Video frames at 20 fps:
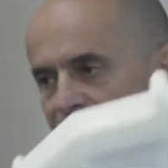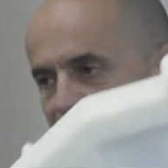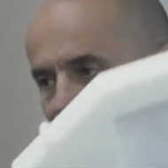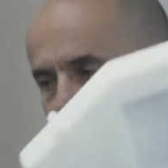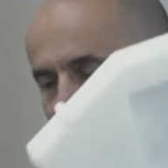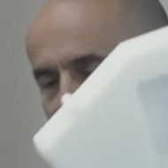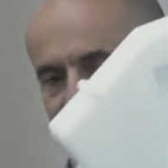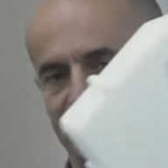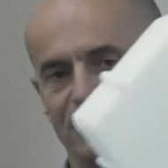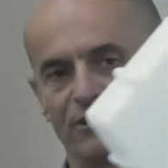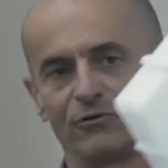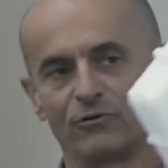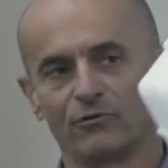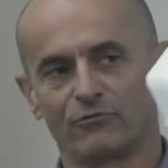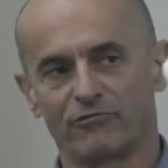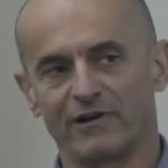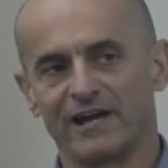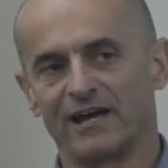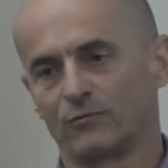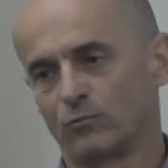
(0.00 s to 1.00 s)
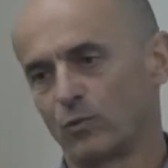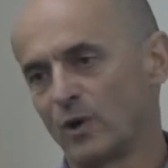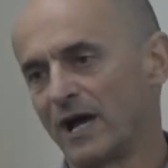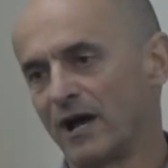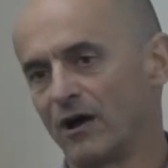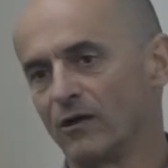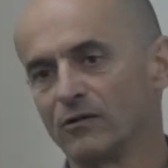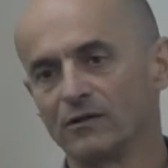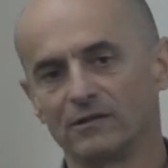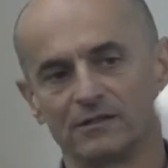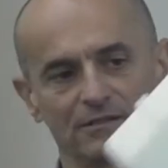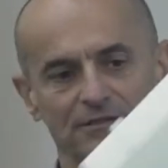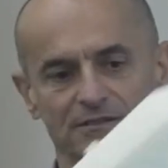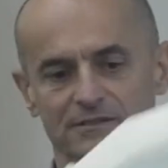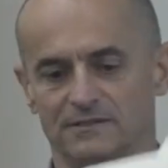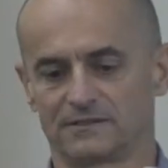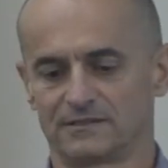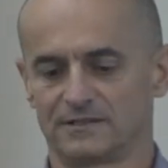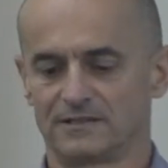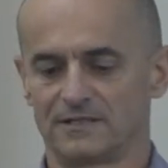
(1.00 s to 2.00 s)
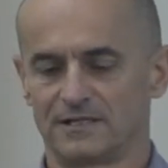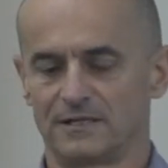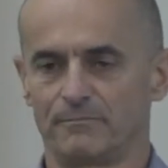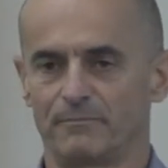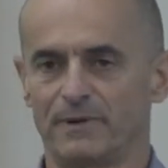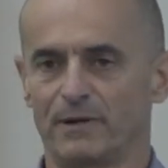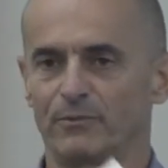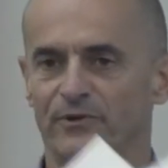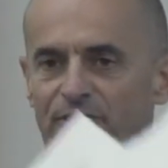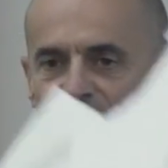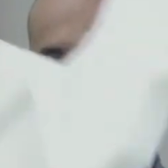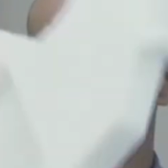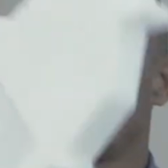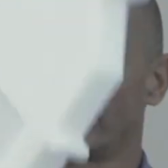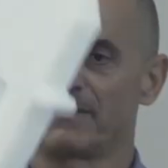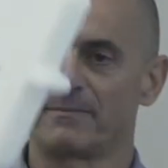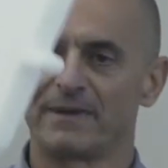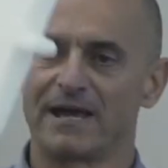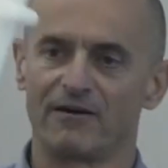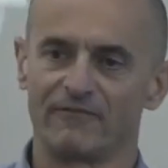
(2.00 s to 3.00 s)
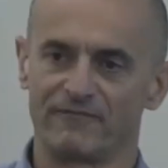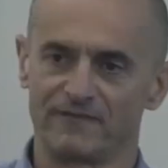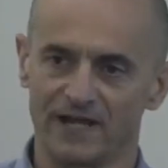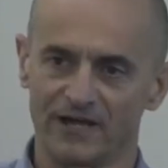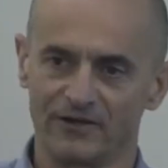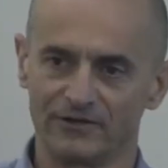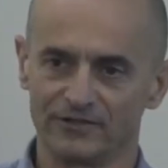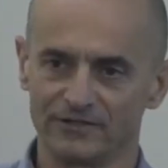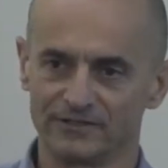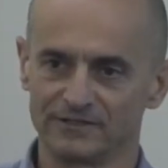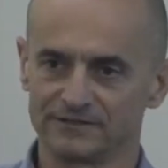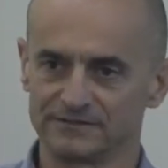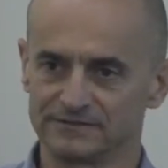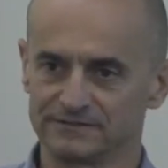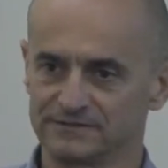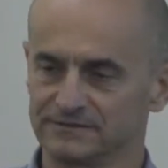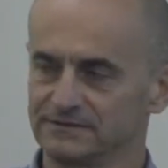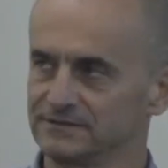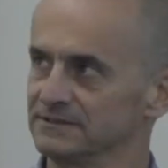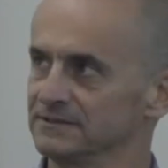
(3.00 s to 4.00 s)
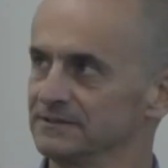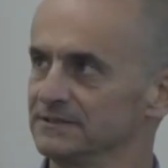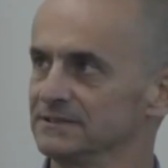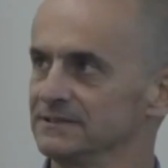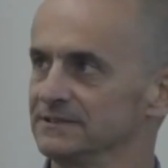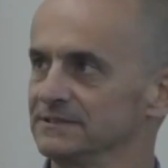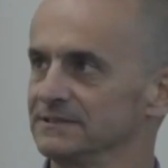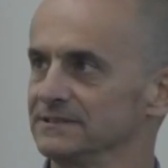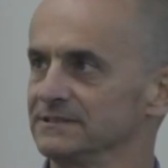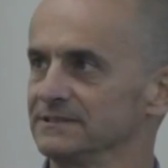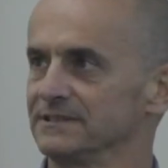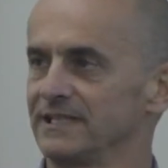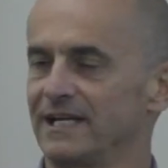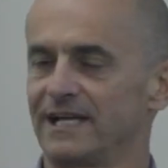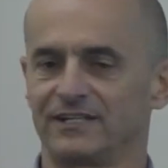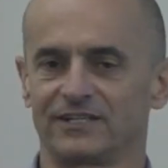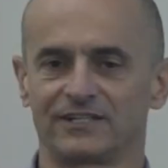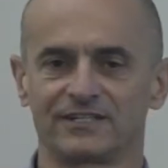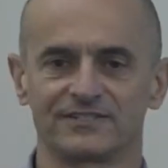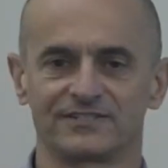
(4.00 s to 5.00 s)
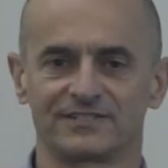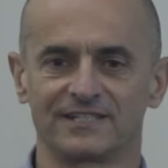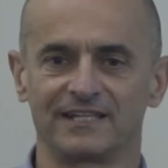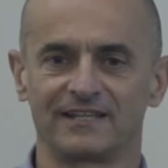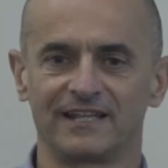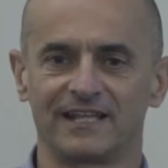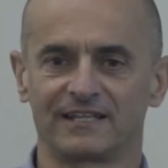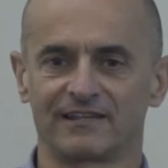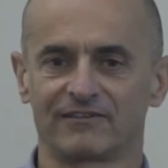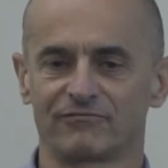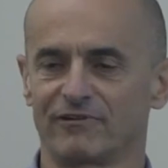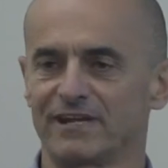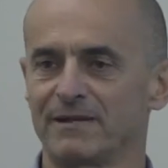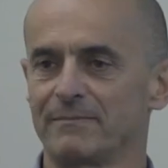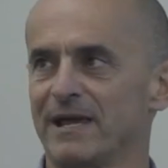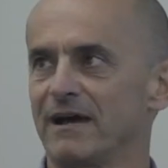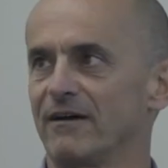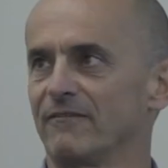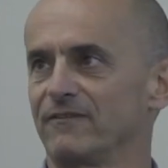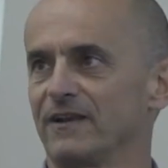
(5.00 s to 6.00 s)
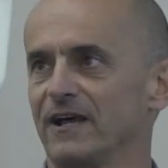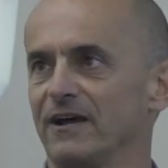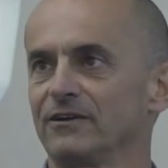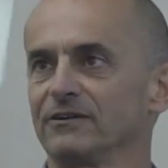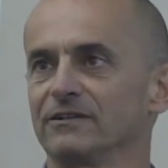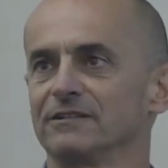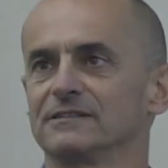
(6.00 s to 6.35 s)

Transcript: material ground well, but with a 3 melt flow. And you can see that the 3 melt flow